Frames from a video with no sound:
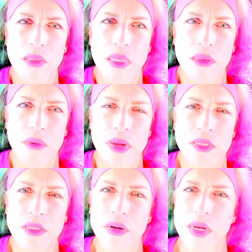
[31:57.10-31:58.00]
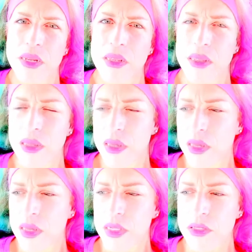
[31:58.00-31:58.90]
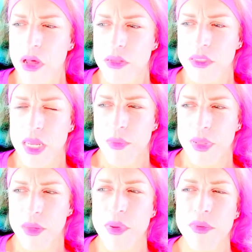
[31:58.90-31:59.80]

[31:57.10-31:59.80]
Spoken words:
through history. It's all the same. And like people